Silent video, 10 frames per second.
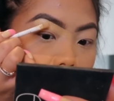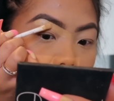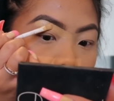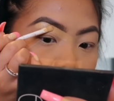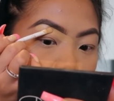
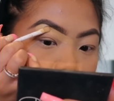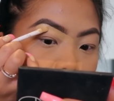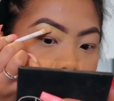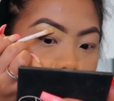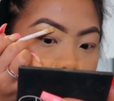And then as
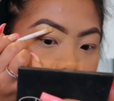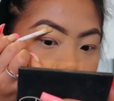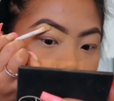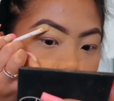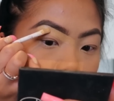you guys can
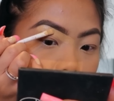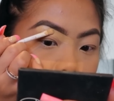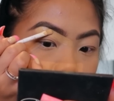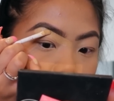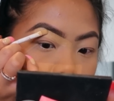see, I
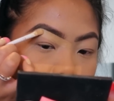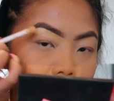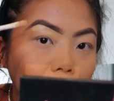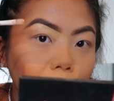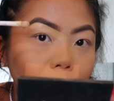am using the
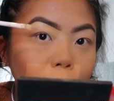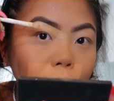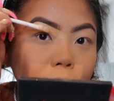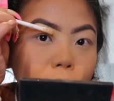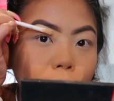side of the
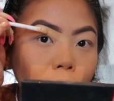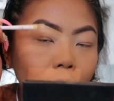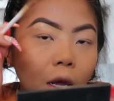brush